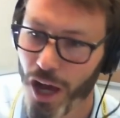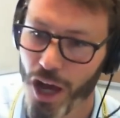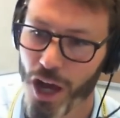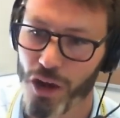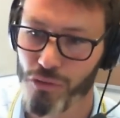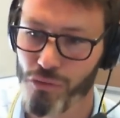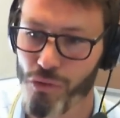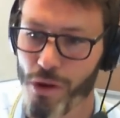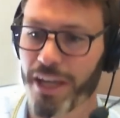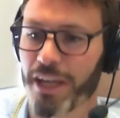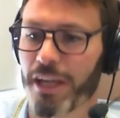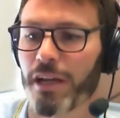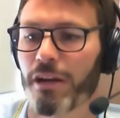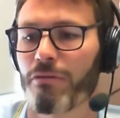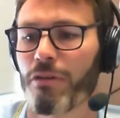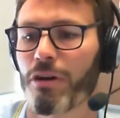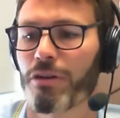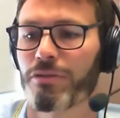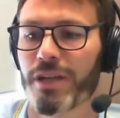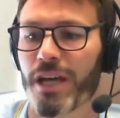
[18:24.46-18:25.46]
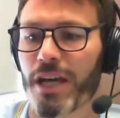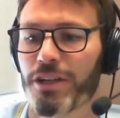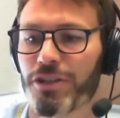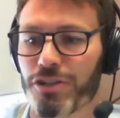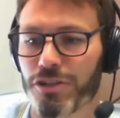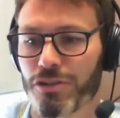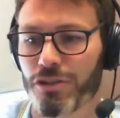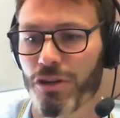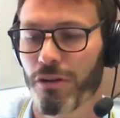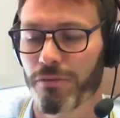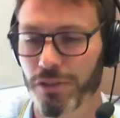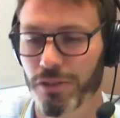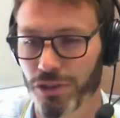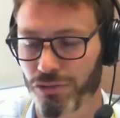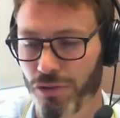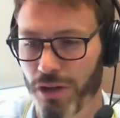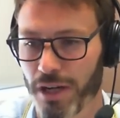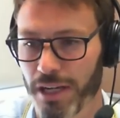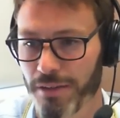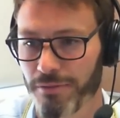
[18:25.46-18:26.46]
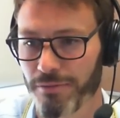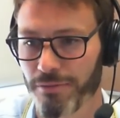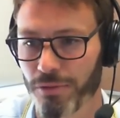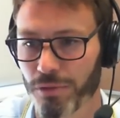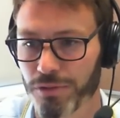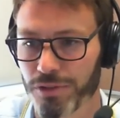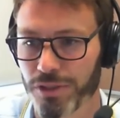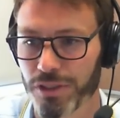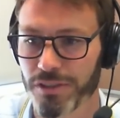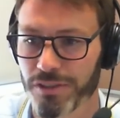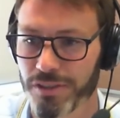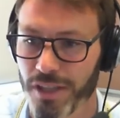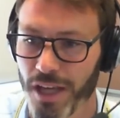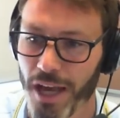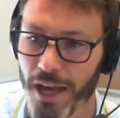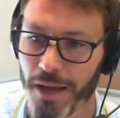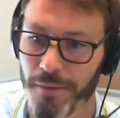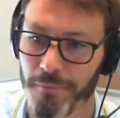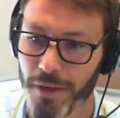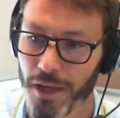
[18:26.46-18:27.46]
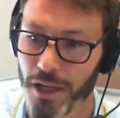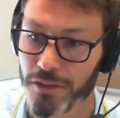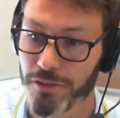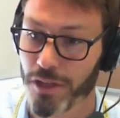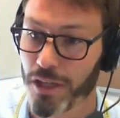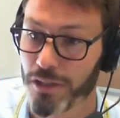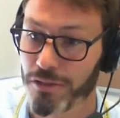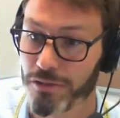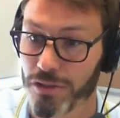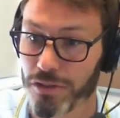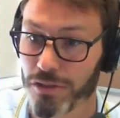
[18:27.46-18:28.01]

regular rotation of Australian forces to